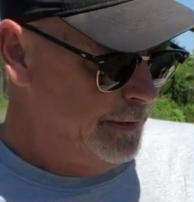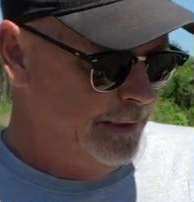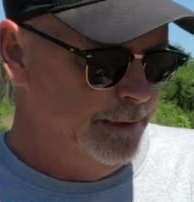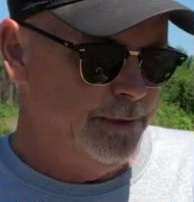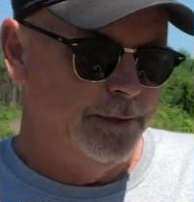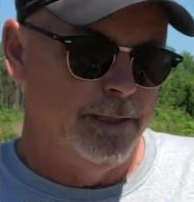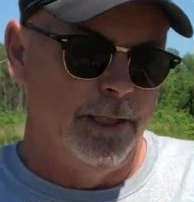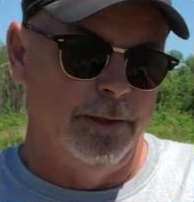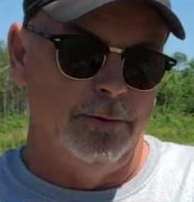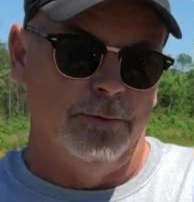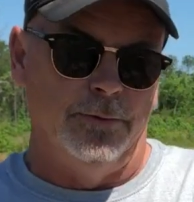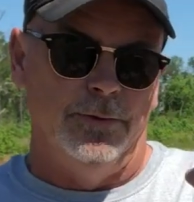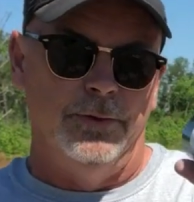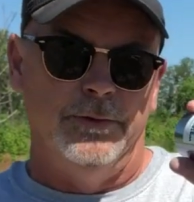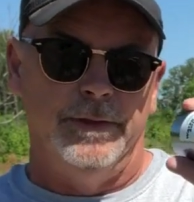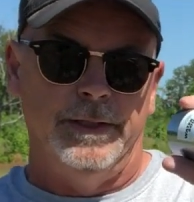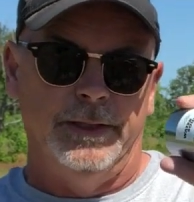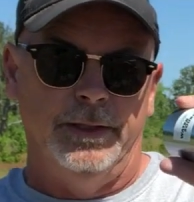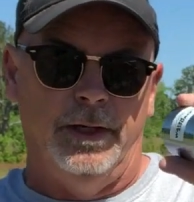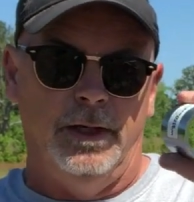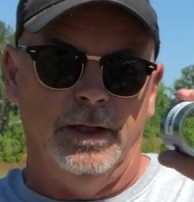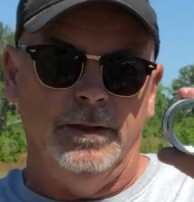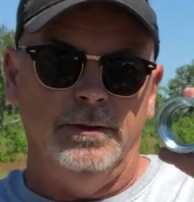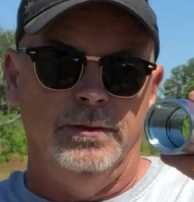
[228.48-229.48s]
these together. You
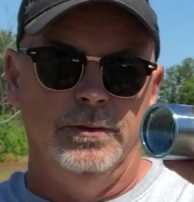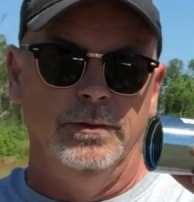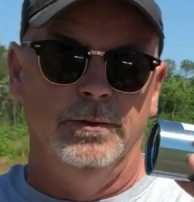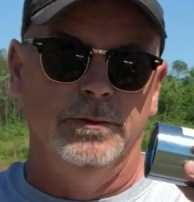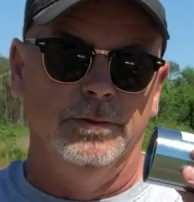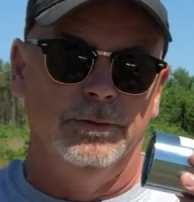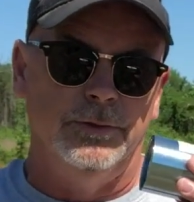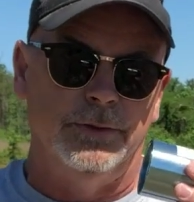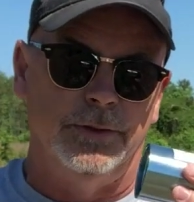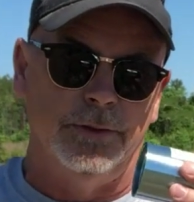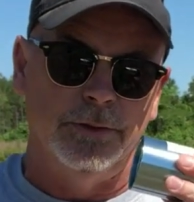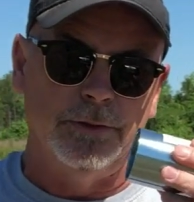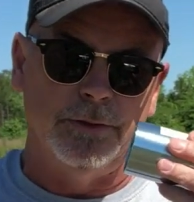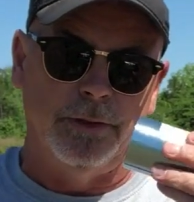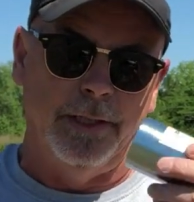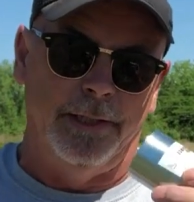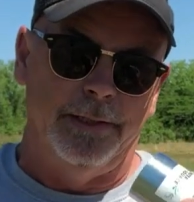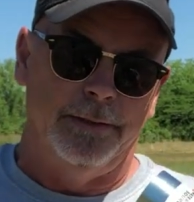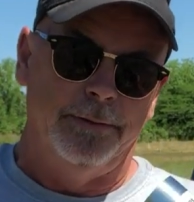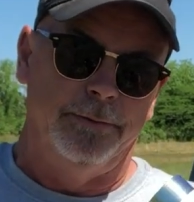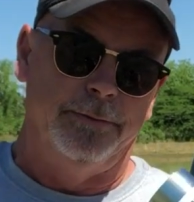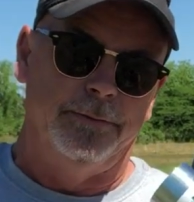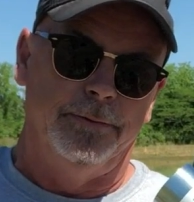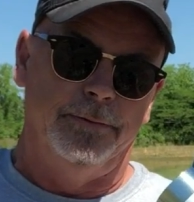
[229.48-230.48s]
cannot use the
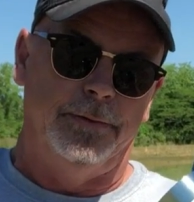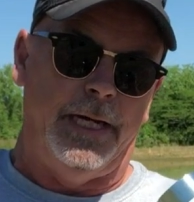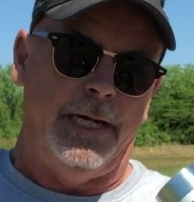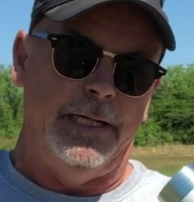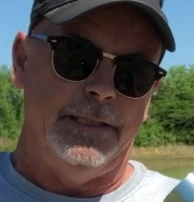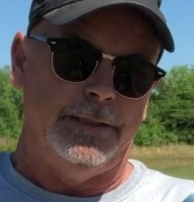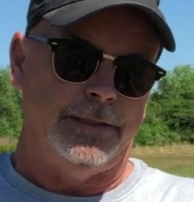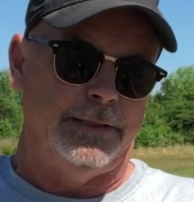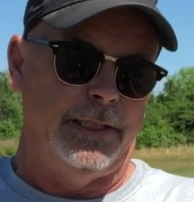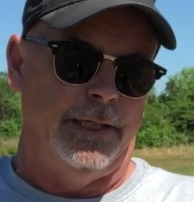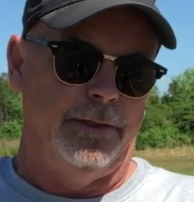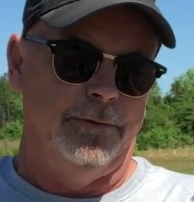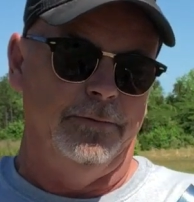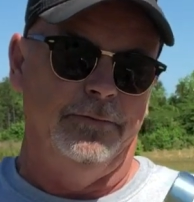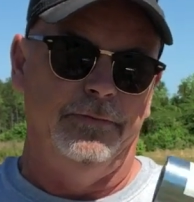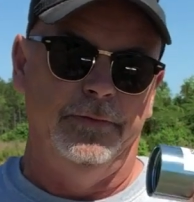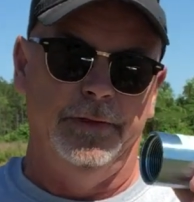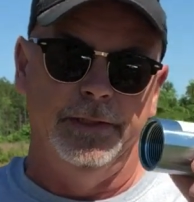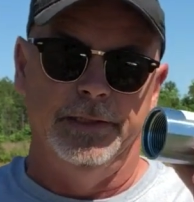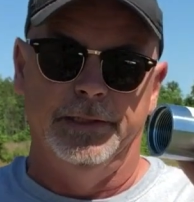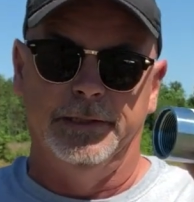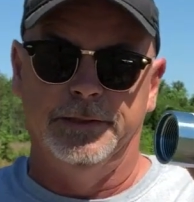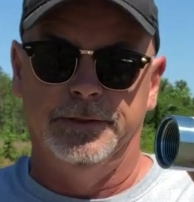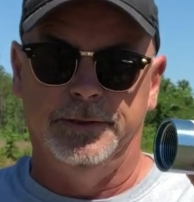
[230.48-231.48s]
standard cast iron
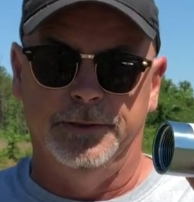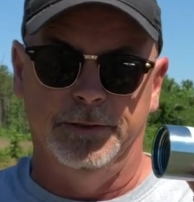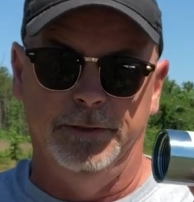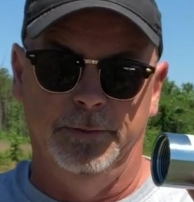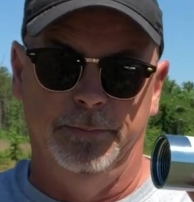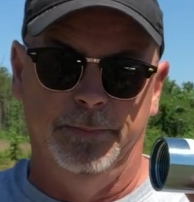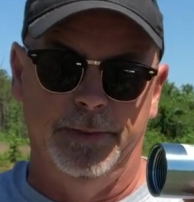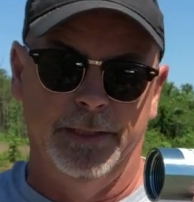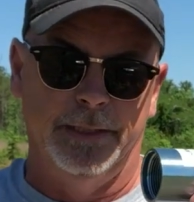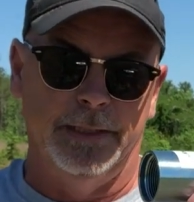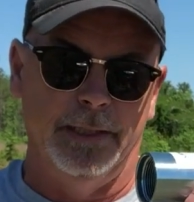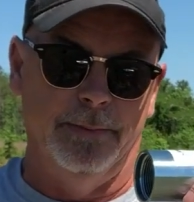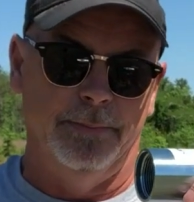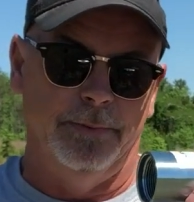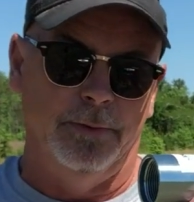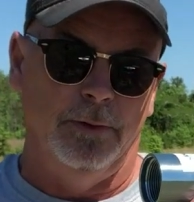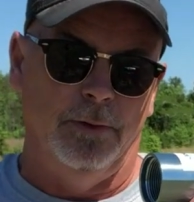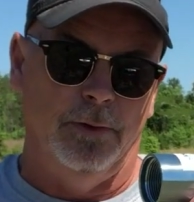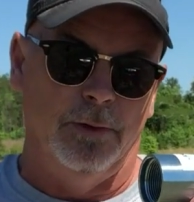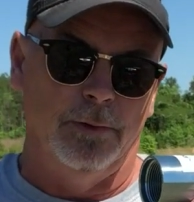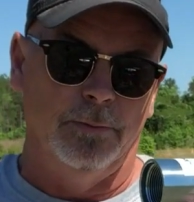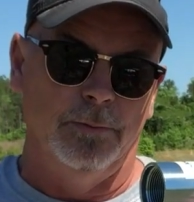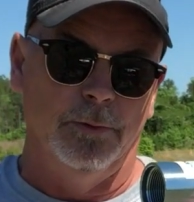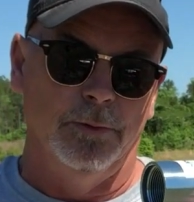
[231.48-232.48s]
fittings that you pick up at a
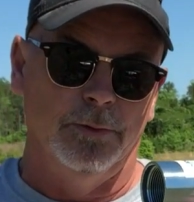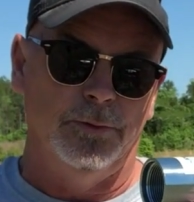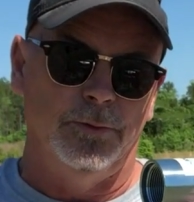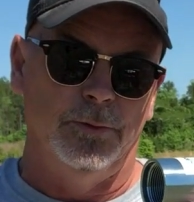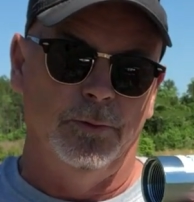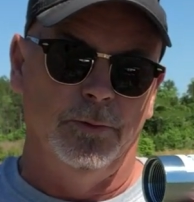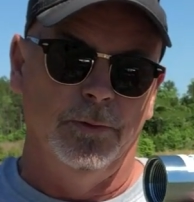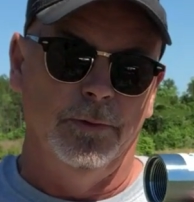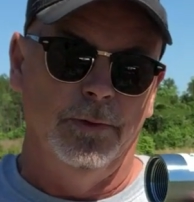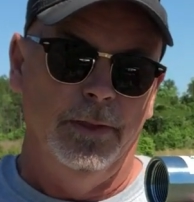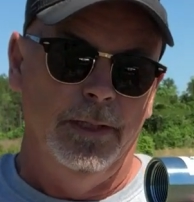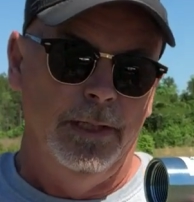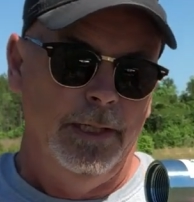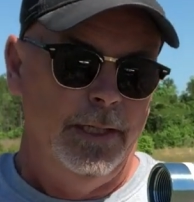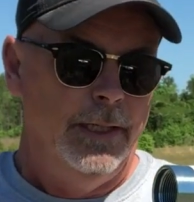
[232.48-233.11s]
hardware store.